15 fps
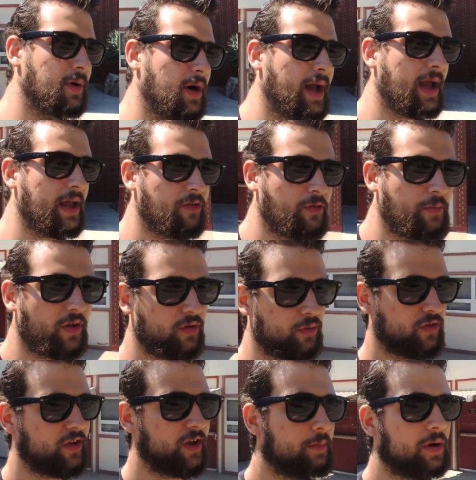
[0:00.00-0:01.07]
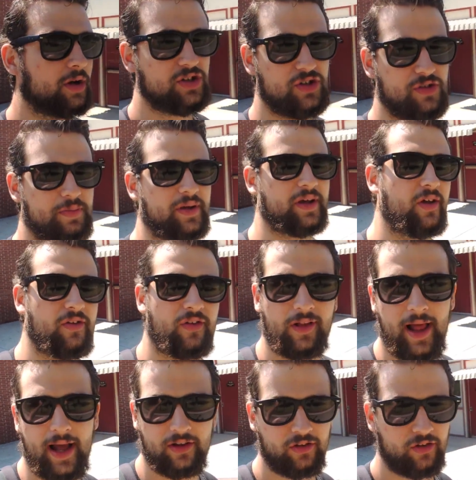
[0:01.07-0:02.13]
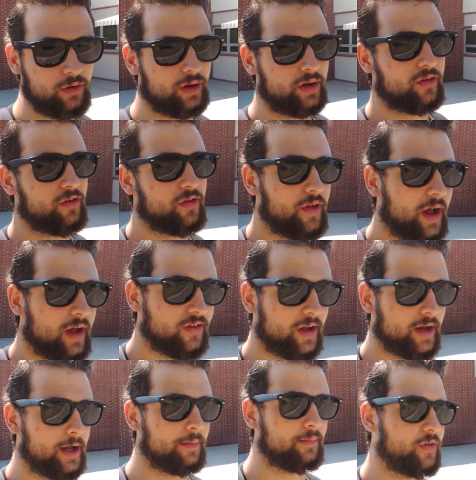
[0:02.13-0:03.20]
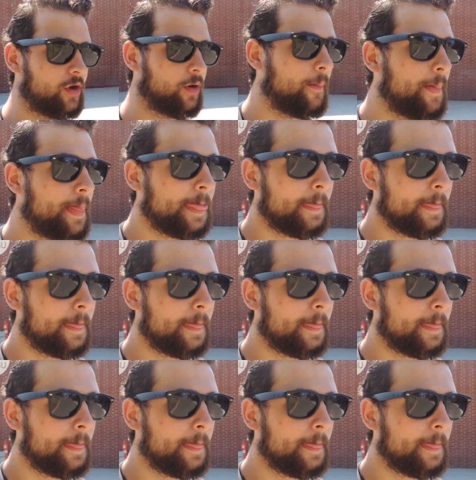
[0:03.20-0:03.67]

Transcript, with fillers: but it's mixed with cinema just because a lot of students are signing up. So